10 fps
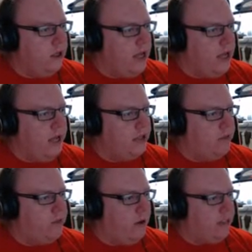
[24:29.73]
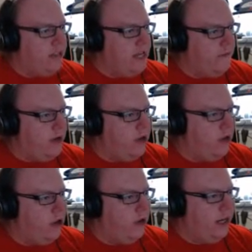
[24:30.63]
And probably doesn't have any
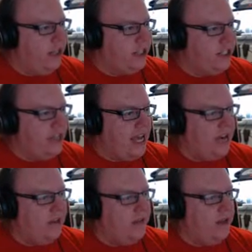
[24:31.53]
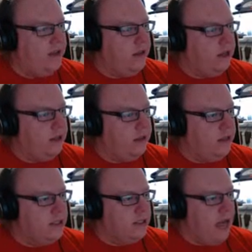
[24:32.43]
correlation to anything,
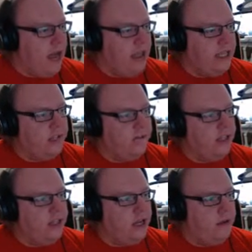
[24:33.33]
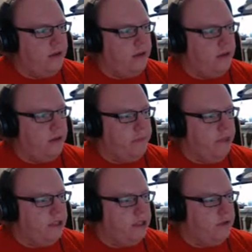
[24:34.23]
because I get the feeling that the
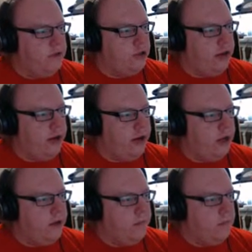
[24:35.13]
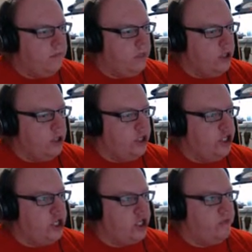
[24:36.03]
makers of Terraria
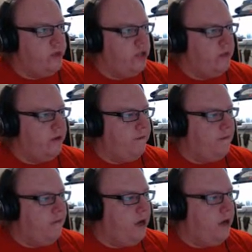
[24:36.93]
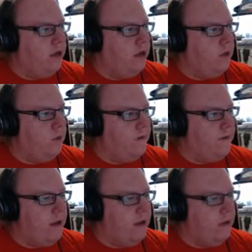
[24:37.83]
just put them in for fun
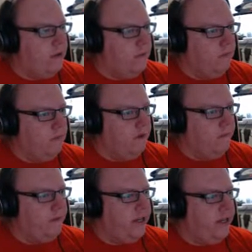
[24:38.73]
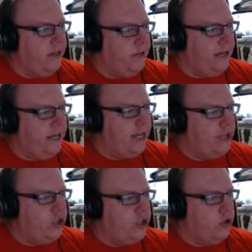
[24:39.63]
without thinking of like a
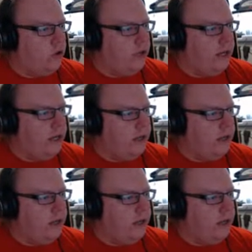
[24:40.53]
hidden story.